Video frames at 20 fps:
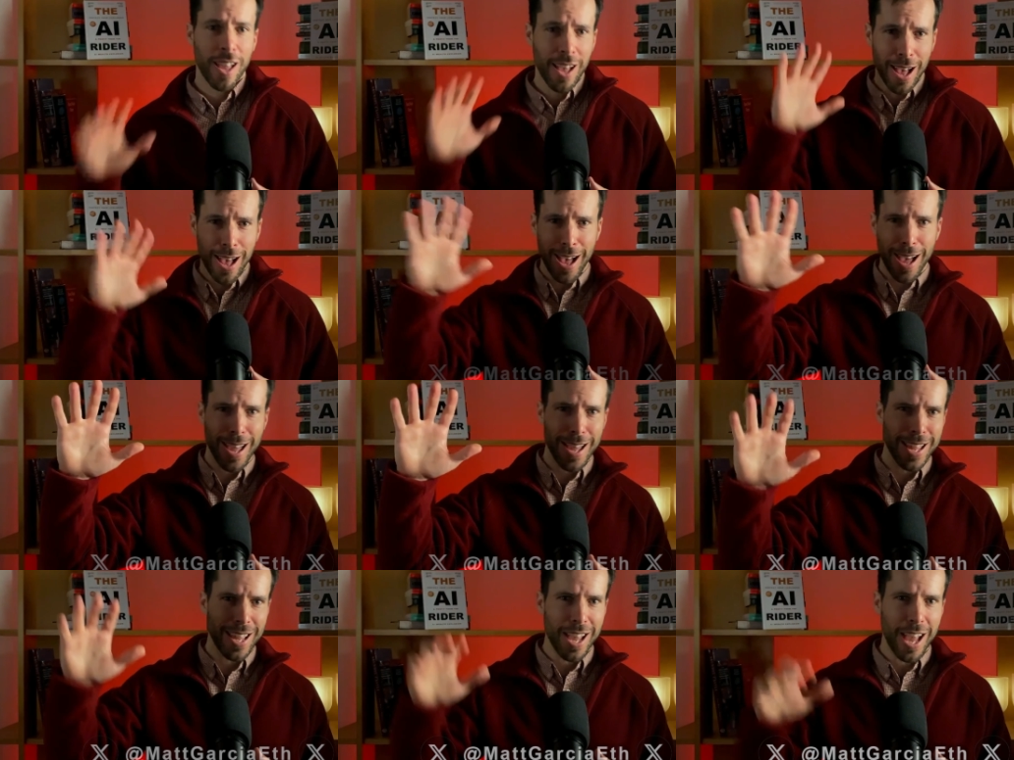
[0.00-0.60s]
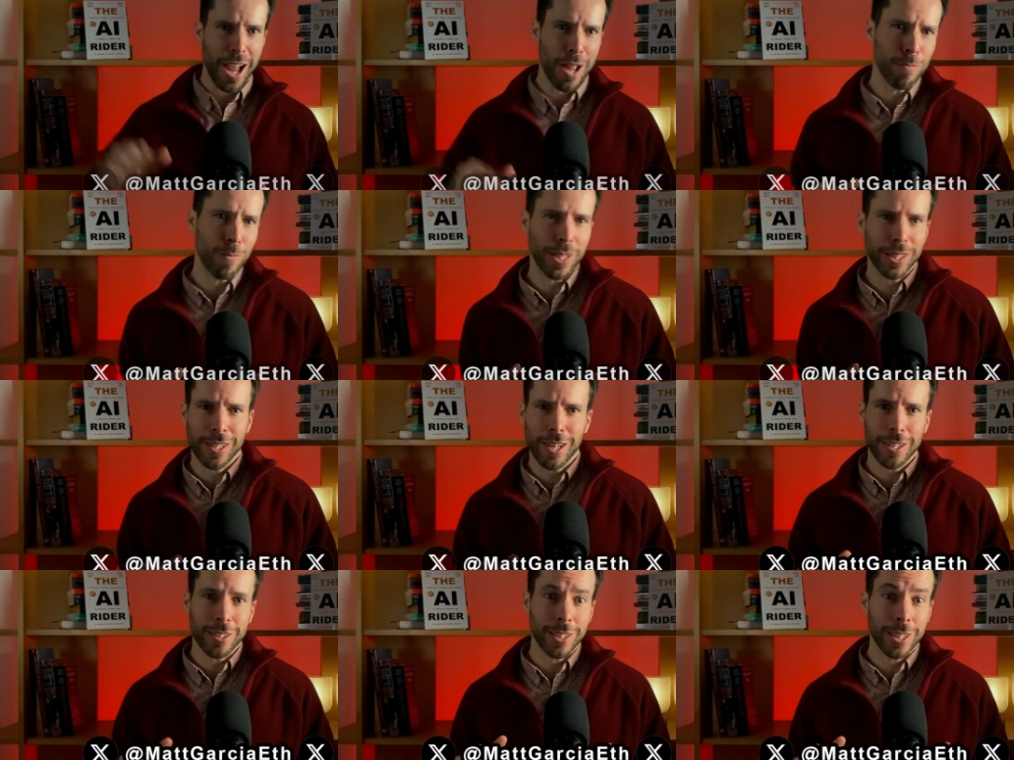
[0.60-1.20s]
Hi, I'm
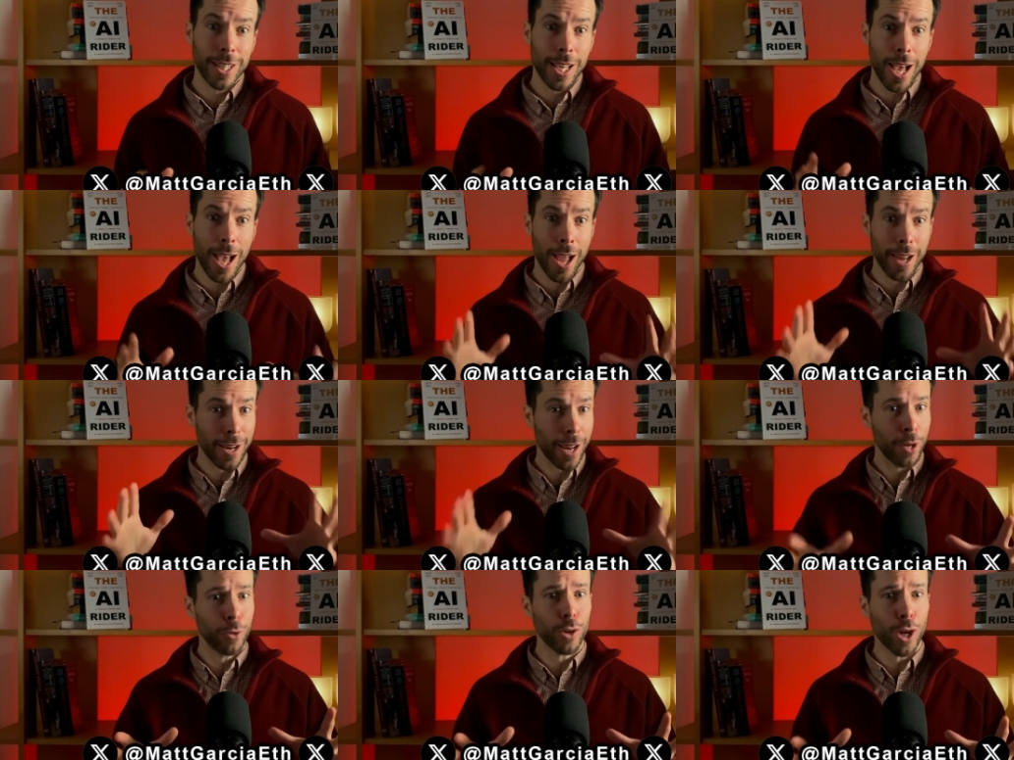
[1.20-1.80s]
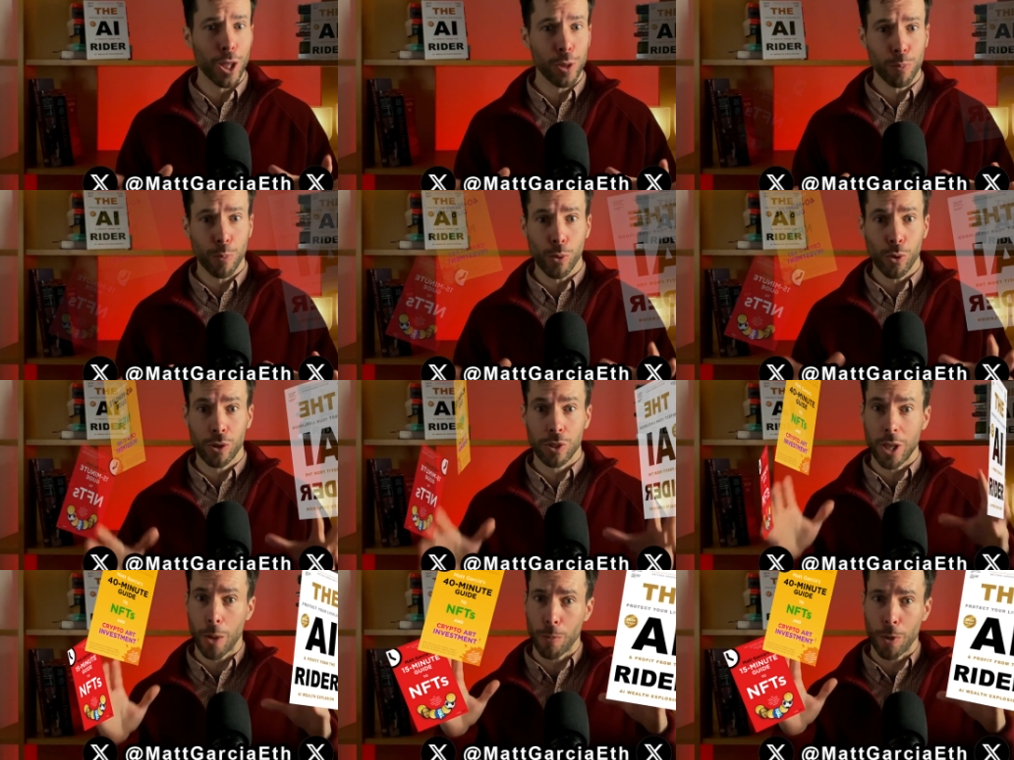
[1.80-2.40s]
Matt Garcia and I write
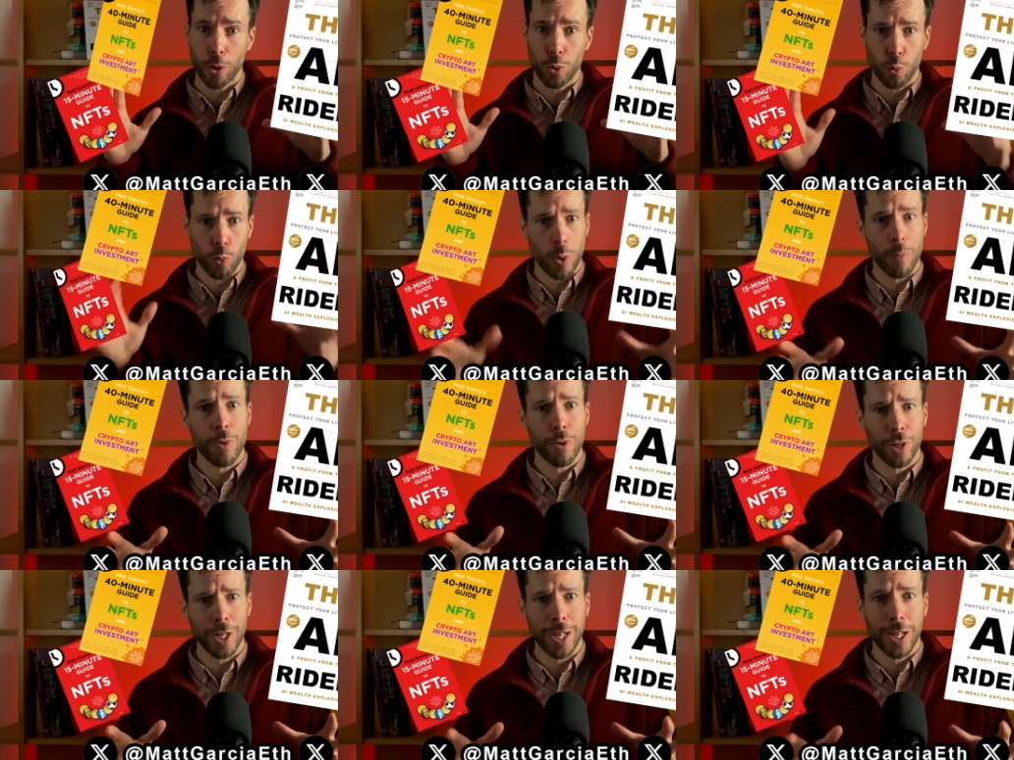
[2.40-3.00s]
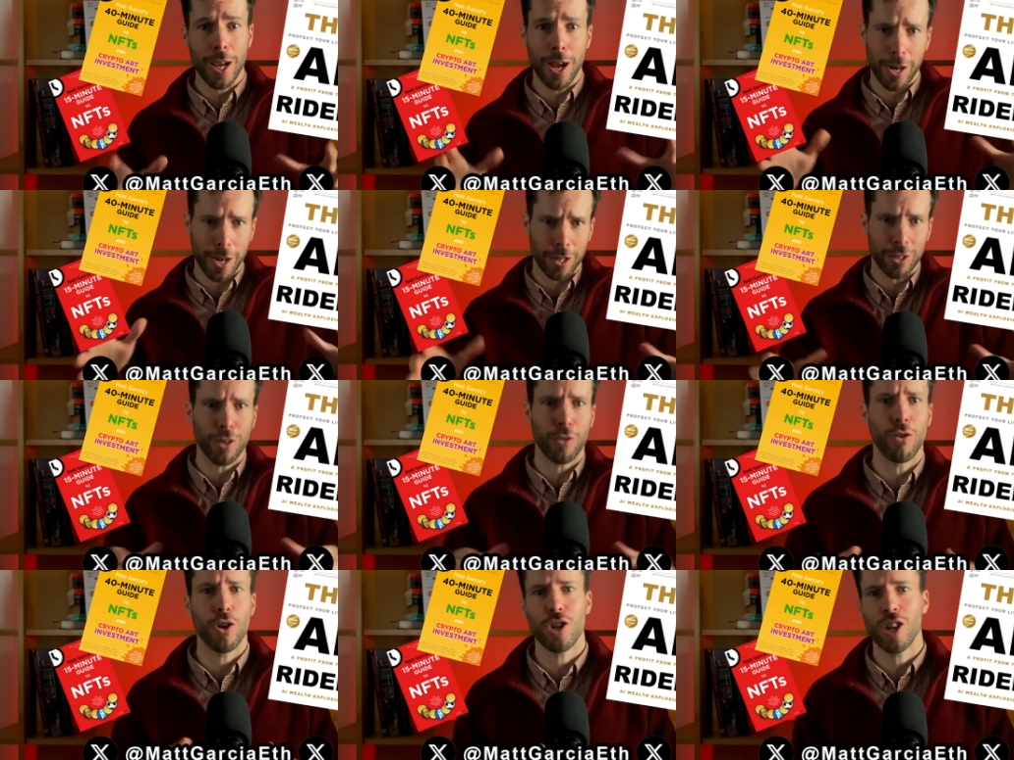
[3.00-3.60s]
books about Web3 and
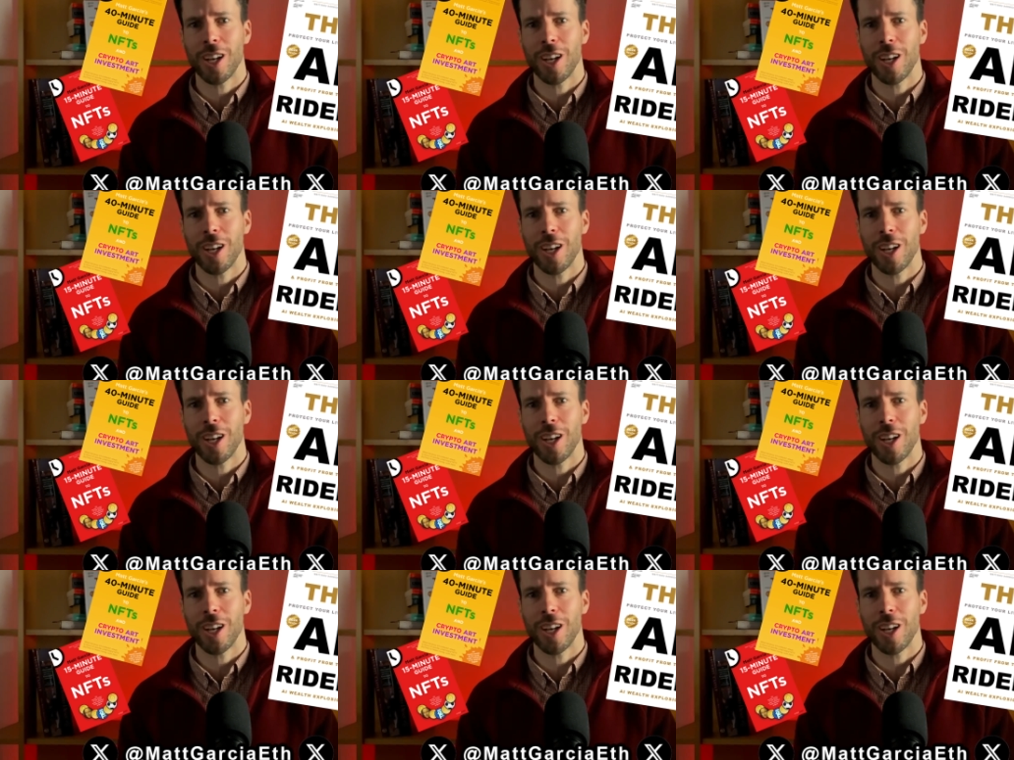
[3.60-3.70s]
artificial